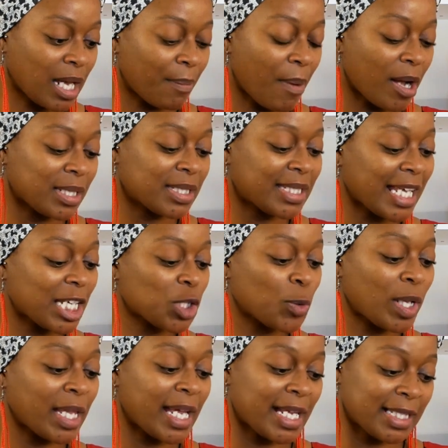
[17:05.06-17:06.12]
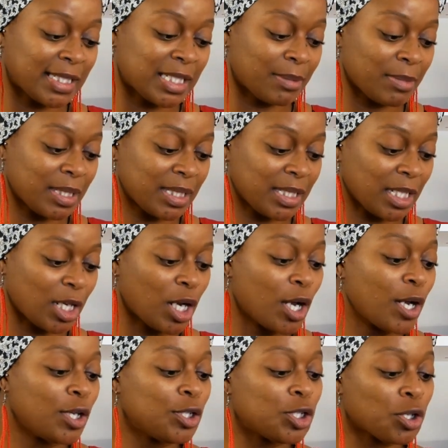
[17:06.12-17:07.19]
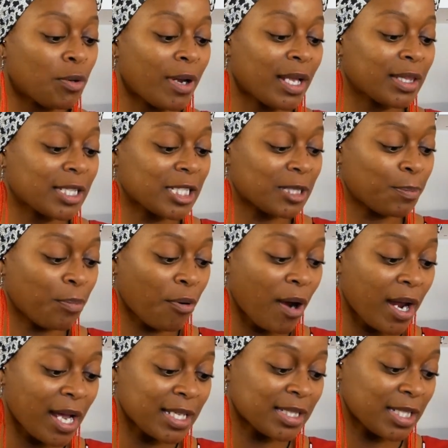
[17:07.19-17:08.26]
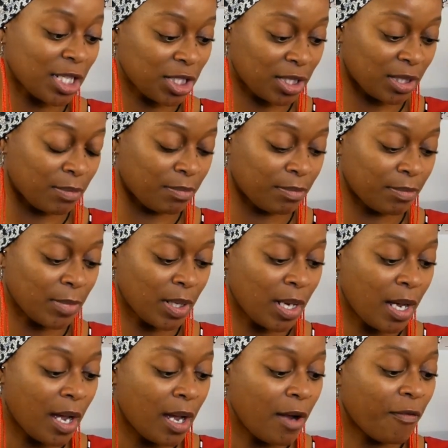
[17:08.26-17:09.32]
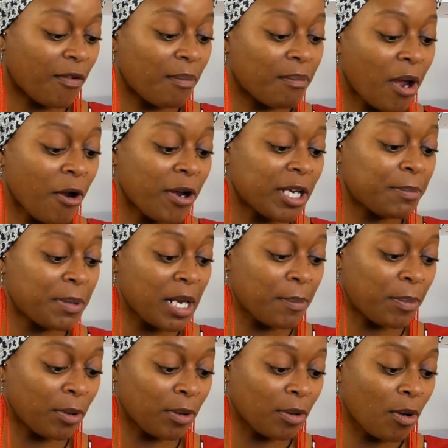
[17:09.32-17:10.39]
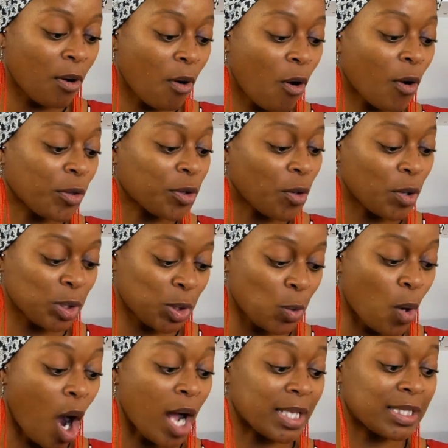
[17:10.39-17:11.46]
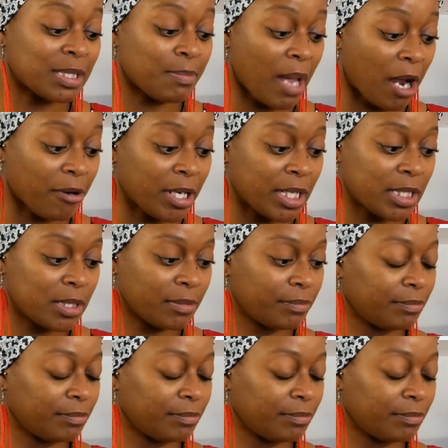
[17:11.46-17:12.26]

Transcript: about sexual intimacy during this prayer session for married people or those who aren't married.